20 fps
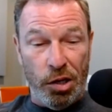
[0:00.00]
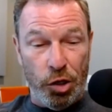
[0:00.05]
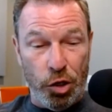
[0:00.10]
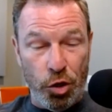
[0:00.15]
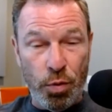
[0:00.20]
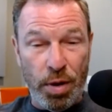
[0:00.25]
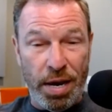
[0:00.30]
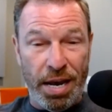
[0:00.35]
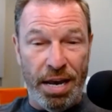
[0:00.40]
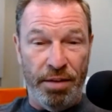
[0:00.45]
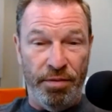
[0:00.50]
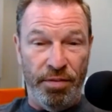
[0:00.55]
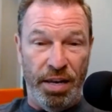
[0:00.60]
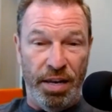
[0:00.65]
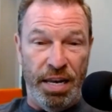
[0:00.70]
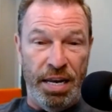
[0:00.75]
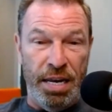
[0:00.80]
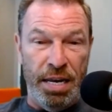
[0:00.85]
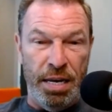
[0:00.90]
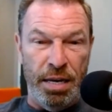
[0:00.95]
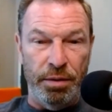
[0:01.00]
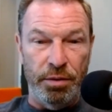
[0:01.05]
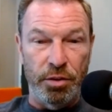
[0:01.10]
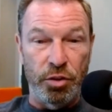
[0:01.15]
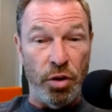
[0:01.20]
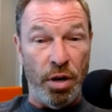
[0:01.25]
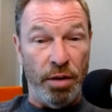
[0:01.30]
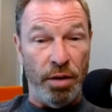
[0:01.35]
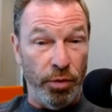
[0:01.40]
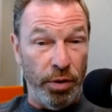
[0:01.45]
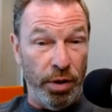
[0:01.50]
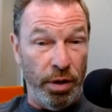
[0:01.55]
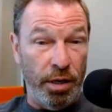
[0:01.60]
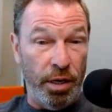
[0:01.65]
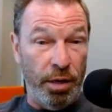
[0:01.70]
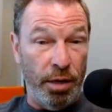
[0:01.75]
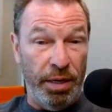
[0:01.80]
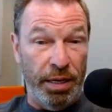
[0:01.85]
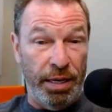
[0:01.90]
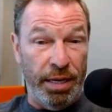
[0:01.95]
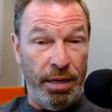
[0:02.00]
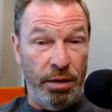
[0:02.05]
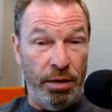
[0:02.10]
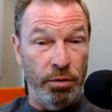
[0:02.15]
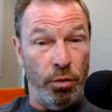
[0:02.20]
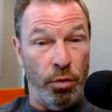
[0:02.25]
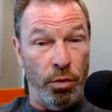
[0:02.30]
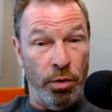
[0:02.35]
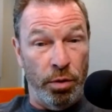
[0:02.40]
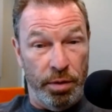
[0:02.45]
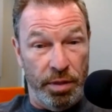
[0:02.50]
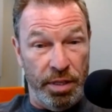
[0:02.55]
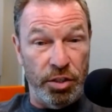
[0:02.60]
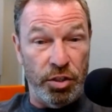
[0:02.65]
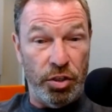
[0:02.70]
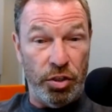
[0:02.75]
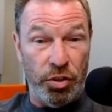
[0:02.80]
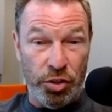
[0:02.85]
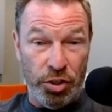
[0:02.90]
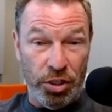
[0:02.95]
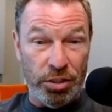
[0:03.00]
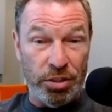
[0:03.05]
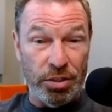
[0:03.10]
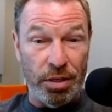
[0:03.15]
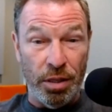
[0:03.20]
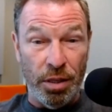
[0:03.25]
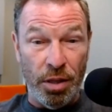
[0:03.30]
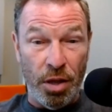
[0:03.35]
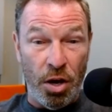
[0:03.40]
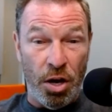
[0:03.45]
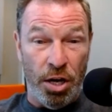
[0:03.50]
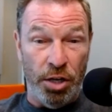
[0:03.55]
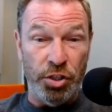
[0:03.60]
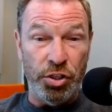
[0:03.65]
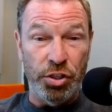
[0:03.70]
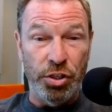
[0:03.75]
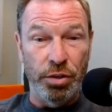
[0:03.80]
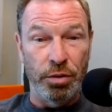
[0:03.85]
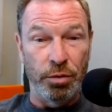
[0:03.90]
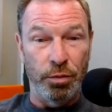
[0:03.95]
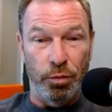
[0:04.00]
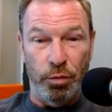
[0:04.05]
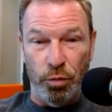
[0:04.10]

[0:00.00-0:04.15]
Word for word: You have a software coming out, or that's just launched.